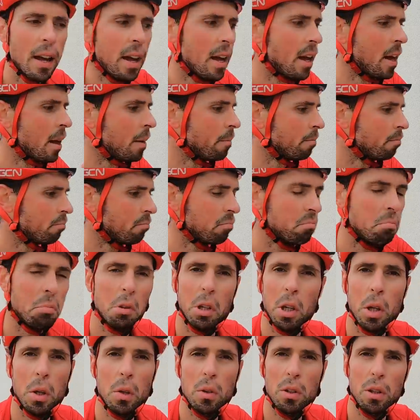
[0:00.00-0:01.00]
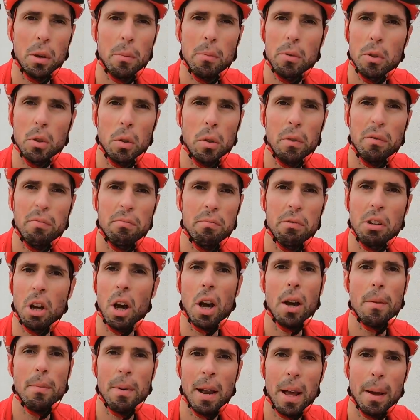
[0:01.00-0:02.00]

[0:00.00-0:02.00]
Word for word: Um, cue some sort of time